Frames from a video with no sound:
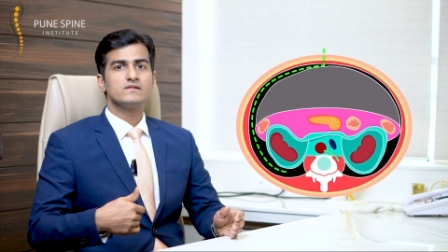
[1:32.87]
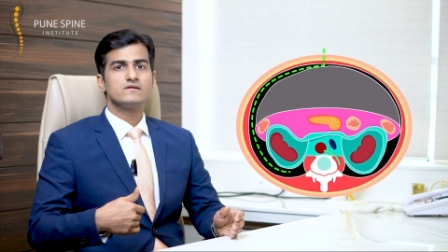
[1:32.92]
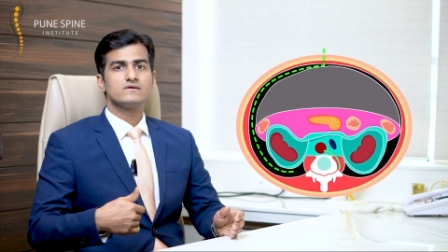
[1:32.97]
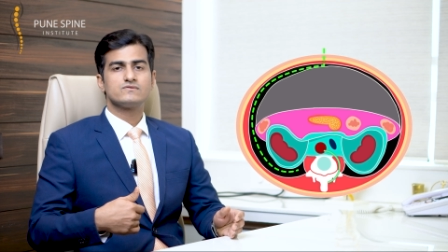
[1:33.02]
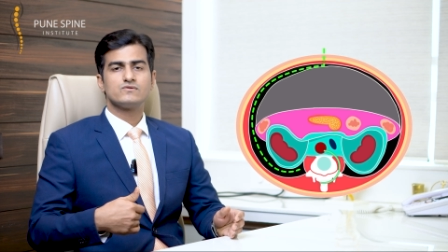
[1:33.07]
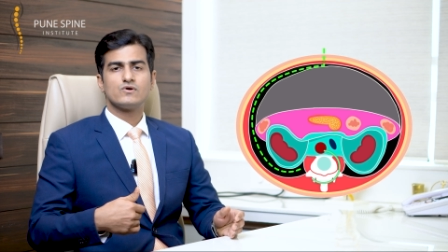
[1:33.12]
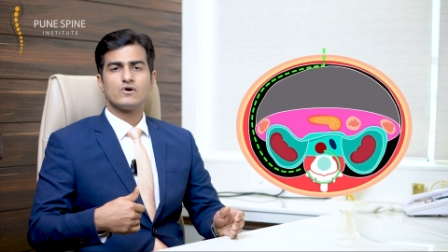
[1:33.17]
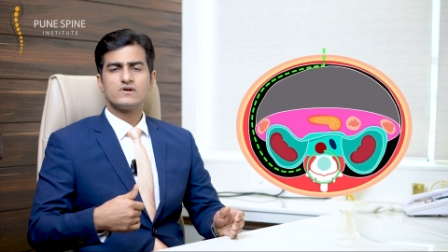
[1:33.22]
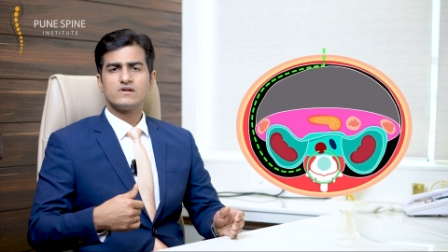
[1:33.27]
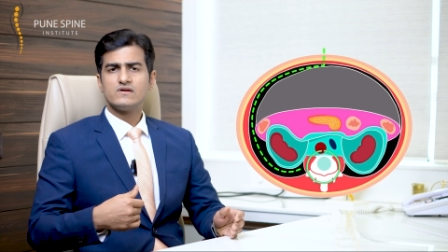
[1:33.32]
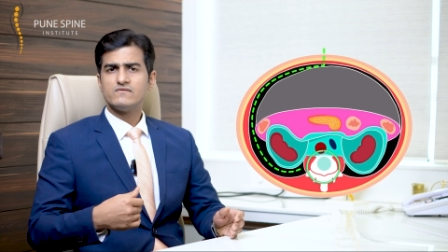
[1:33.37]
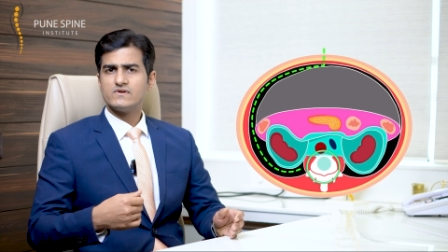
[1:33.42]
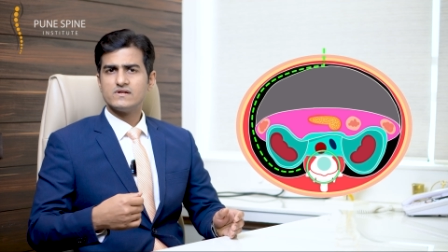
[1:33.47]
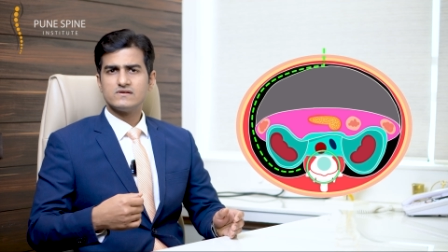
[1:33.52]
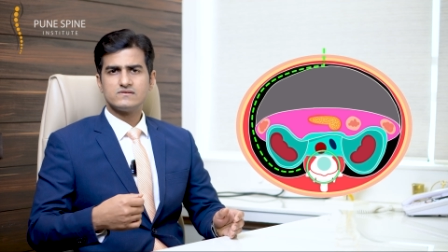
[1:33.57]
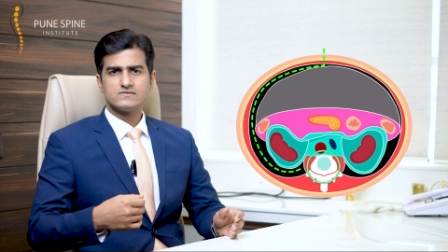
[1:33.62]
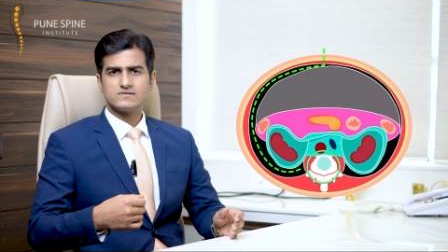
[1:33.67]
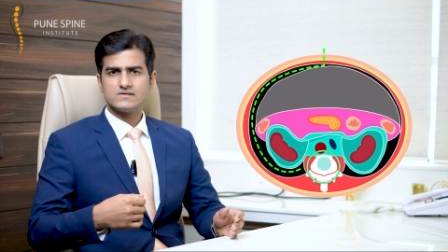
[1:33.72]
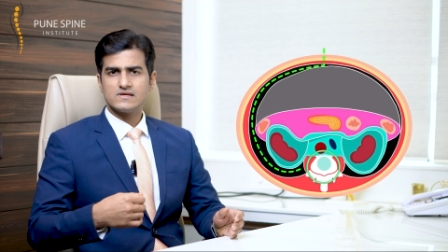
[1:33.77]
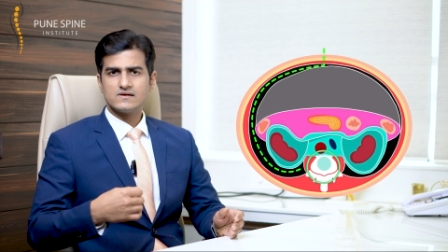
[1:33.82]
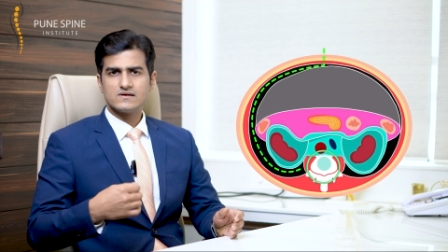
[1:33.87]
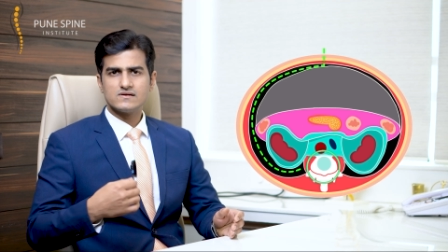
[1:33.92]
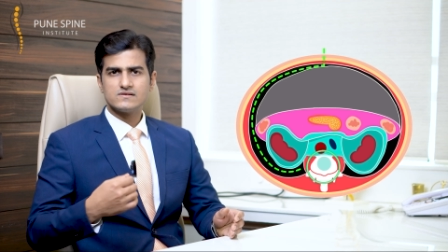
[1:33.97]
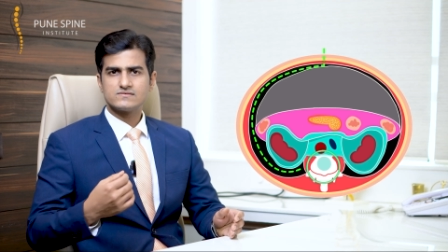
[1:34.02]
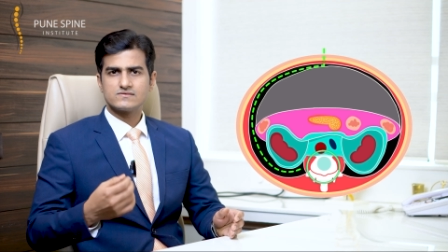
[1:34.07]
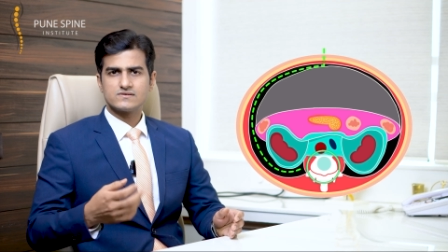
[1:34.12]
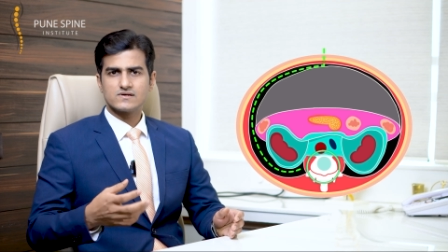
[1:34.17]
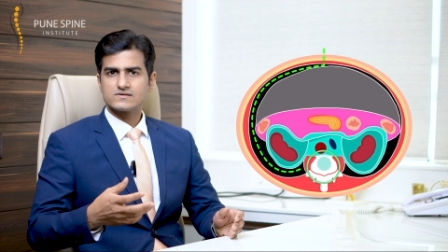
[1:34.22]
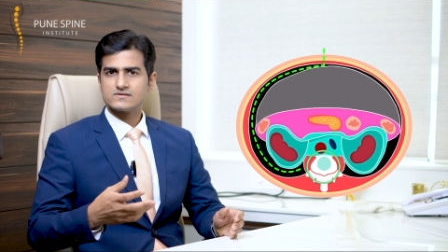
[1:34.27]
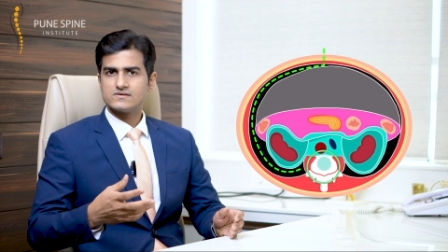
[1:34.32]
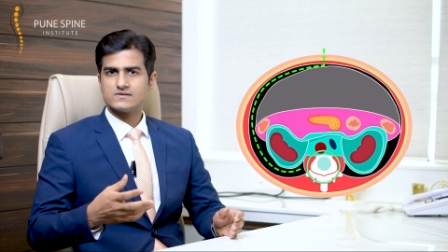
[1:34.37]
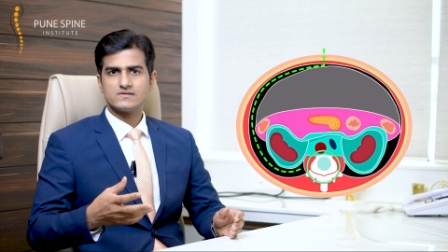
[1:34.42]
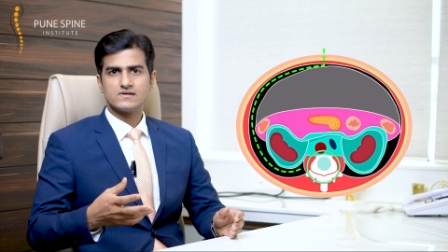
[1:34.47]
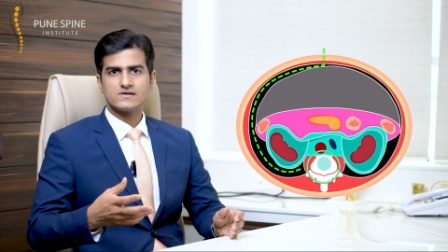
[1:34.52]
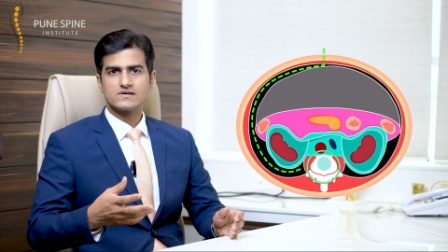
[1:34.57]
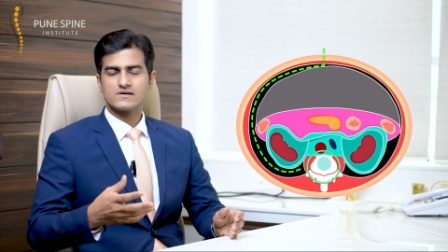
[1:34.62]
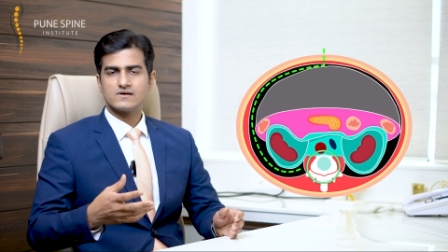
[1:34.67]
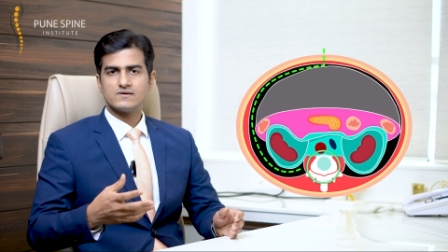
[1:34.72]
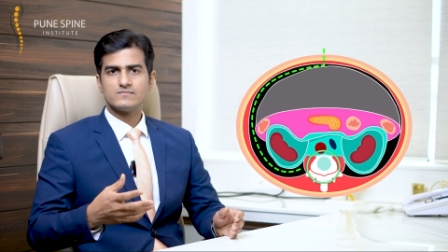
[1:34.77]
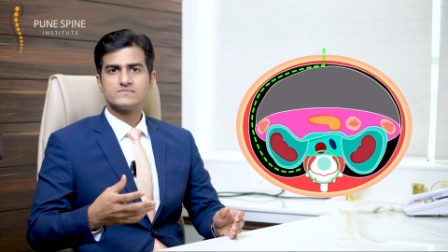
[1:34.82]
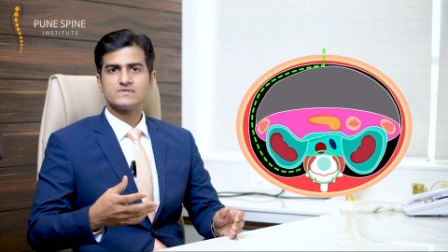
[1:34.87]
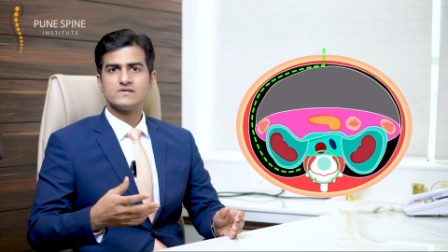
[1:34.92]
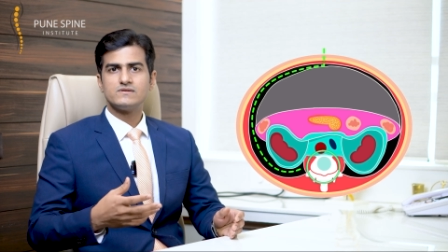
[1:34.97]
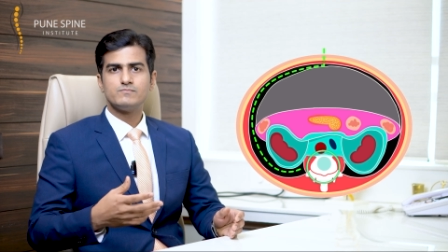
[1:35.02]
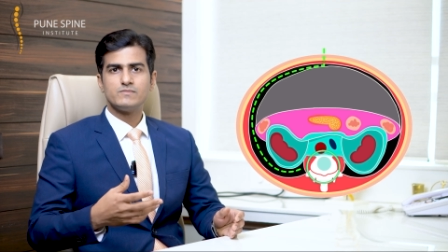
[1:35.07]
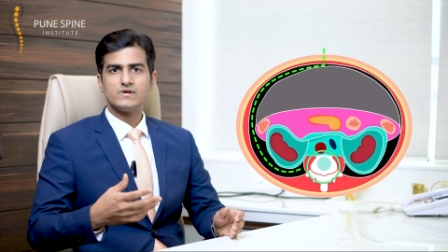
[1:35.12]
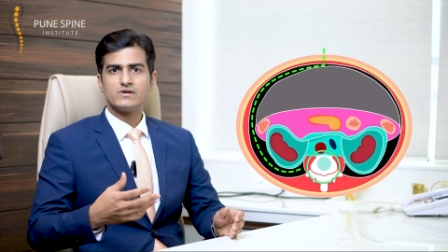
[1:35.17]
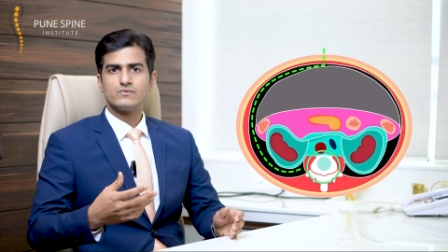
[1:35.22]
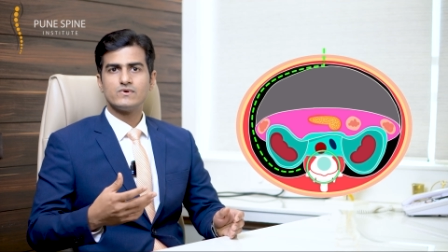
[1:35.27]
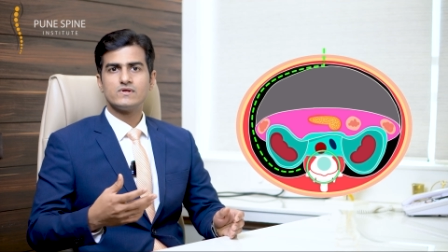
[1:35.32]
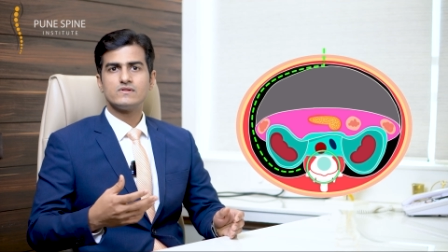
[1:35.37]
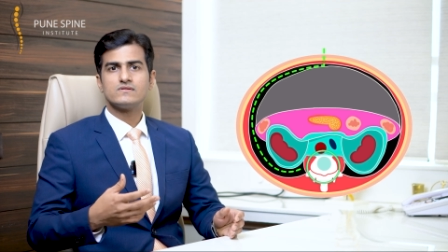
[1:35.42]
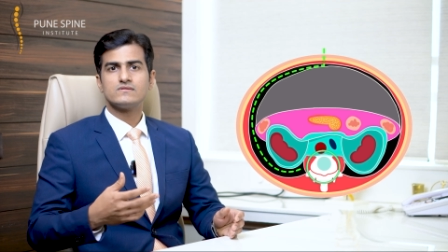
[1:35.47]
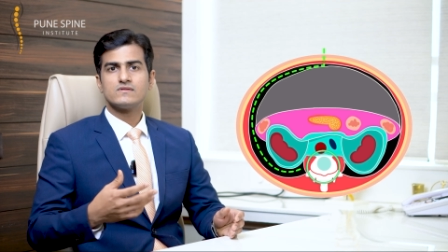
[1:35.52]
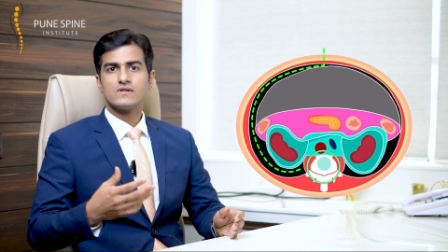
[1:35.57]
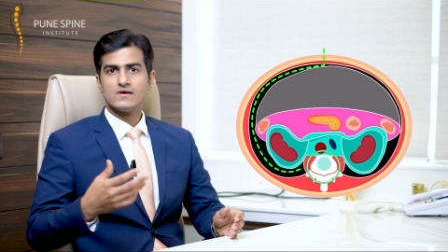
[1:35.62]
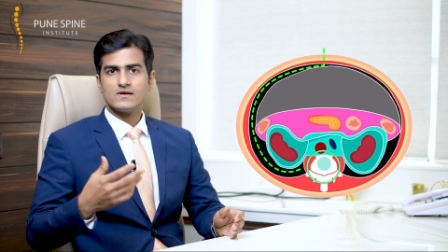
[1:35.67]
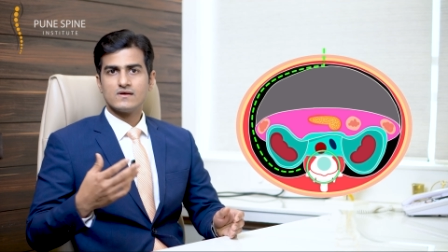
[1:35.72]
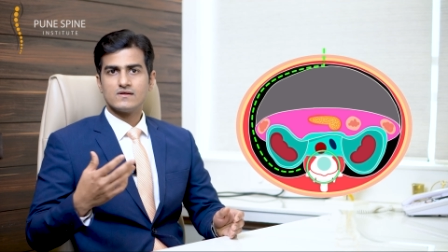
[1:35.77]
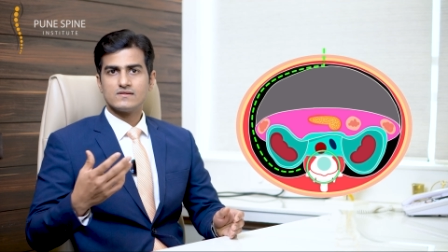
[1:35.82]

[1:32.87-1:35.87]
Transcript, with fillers: there's not even a single structure that comes in between